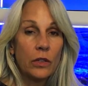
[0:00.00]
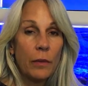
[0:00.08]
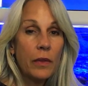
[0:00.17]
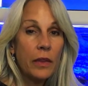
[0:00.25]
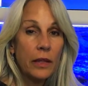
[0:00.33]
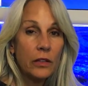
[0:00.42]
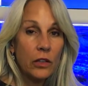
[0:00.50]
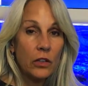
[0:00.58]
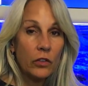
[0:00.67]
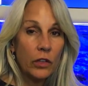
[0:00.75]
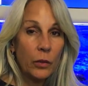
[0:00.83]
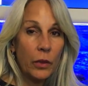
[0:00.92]
some of the things that
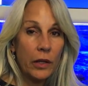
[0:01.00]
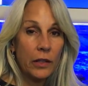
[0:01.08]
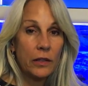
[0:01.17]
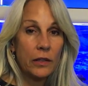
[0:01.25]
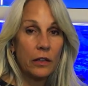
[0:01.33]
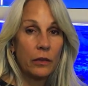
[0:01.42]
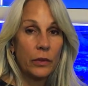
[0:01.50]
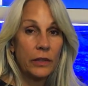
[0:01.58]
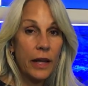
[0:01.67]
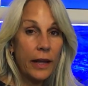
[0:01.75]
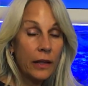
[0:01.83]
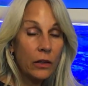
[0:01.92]
you really want to consider when
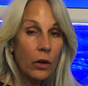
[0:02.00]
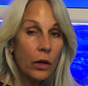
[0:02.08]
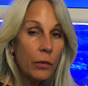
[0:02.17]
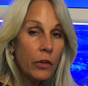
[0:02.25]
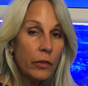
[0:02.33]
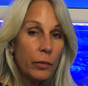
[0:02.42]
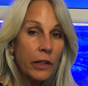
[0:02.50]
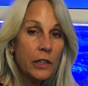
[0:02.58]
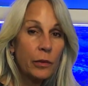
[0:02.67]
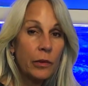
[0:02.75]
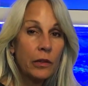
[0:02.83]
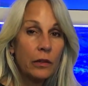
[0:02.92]
taking hormone
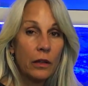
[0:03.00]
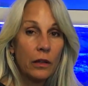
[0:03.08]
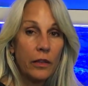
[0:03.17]
replacement